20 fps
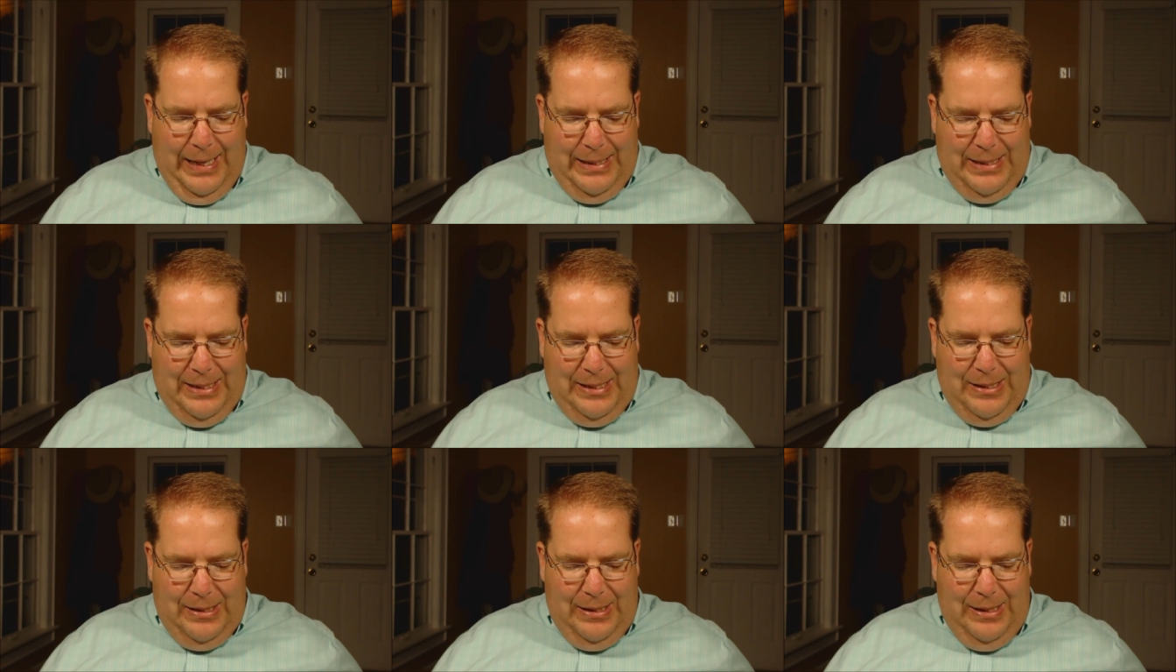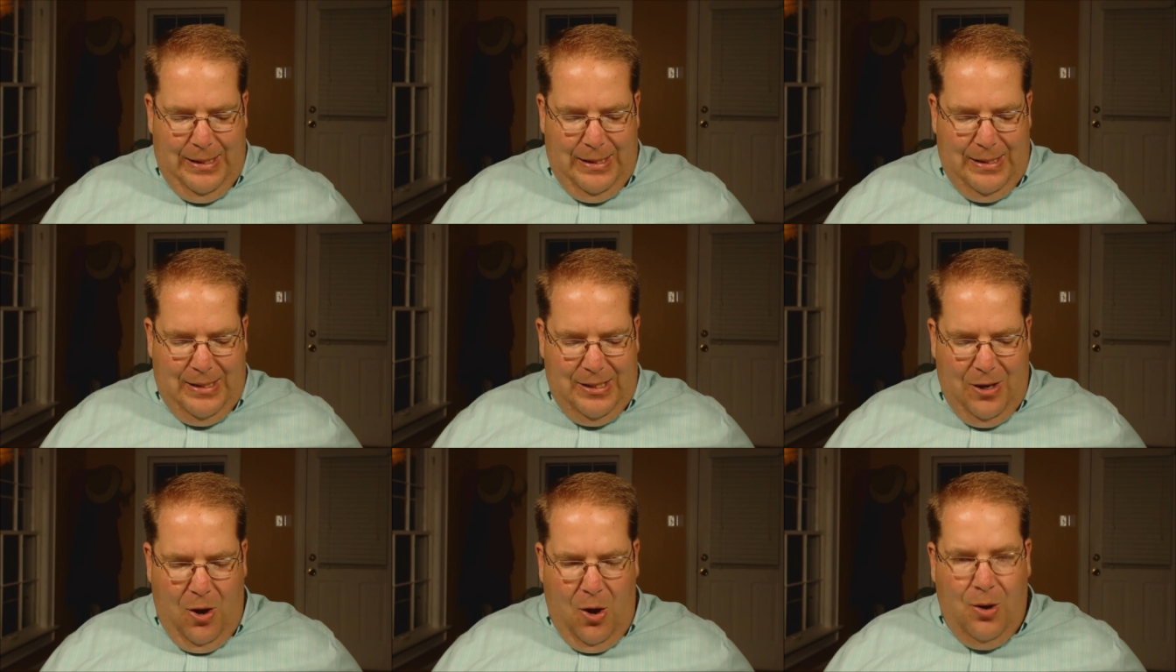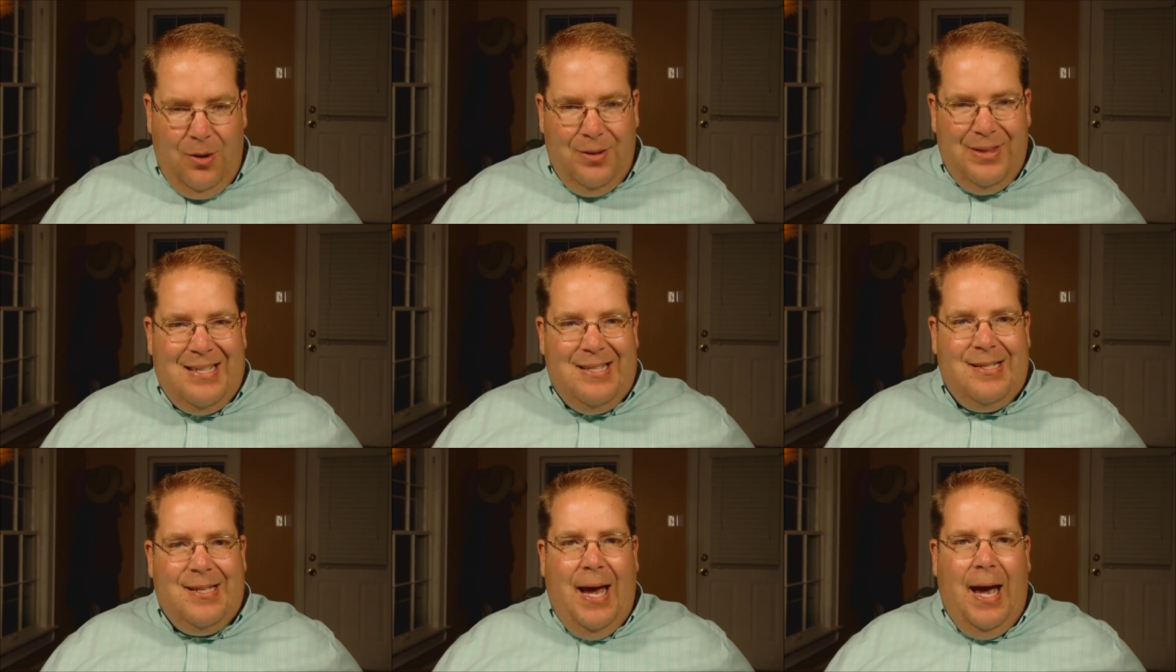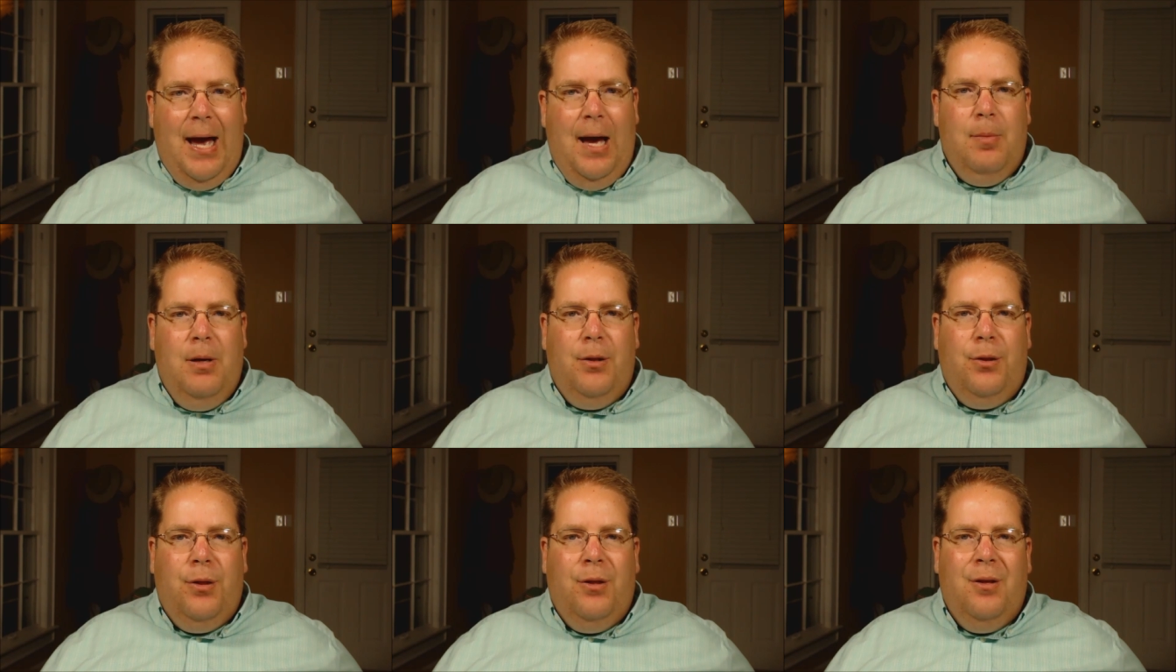it's, it's on the
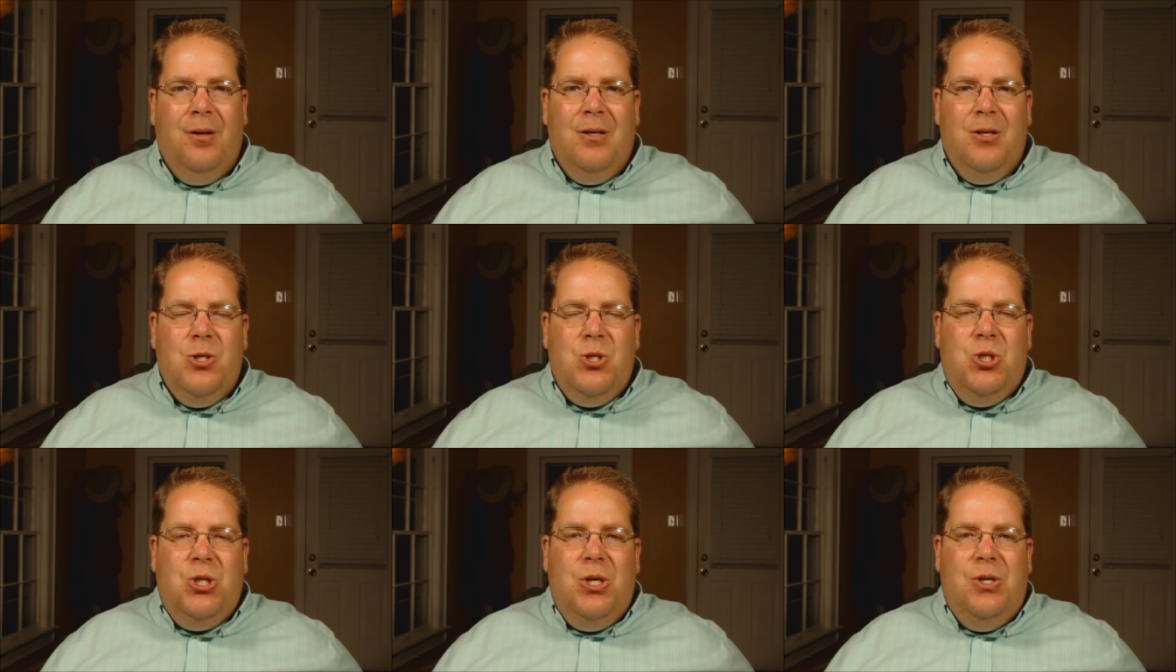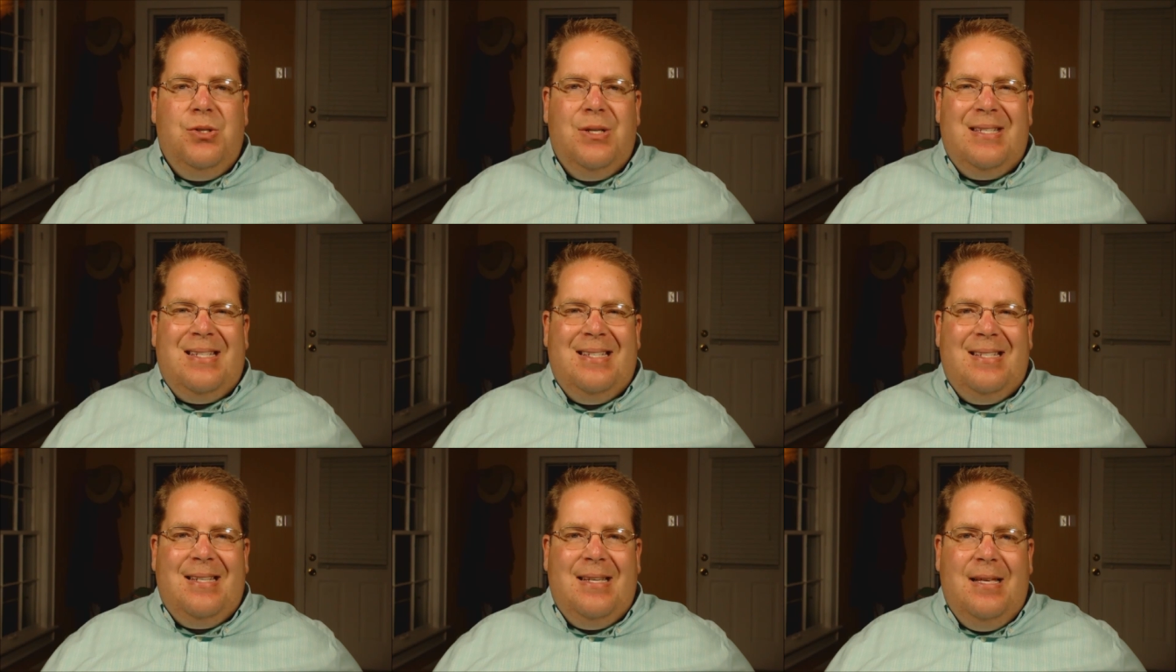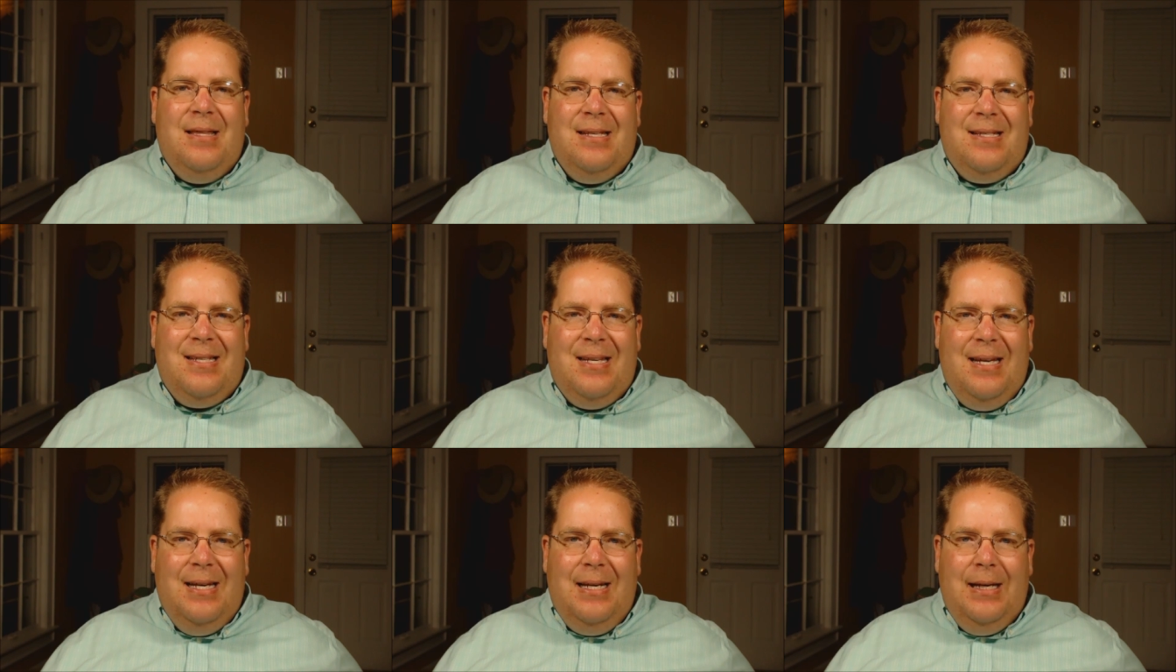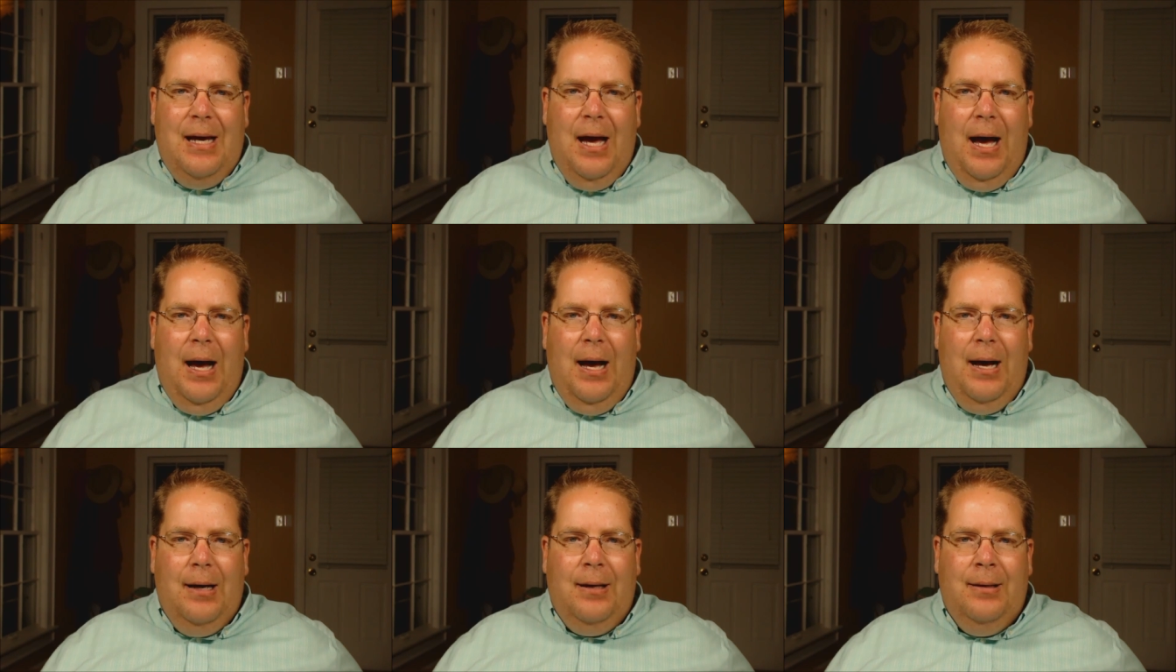Sabbath. Jesus is in the
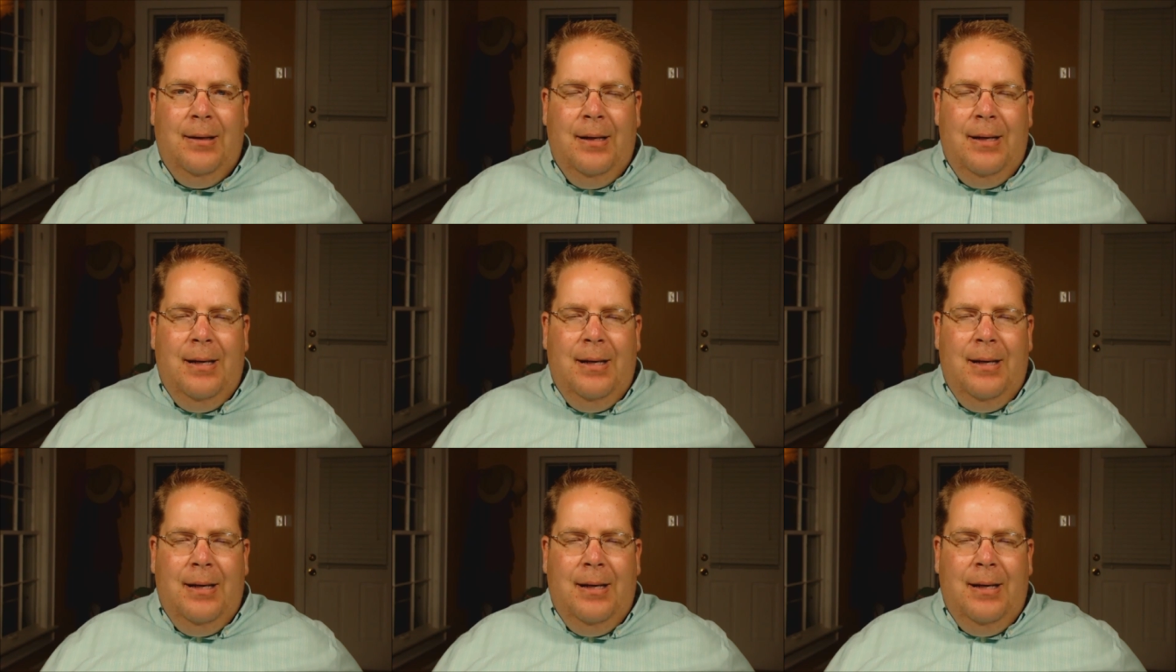synagogue,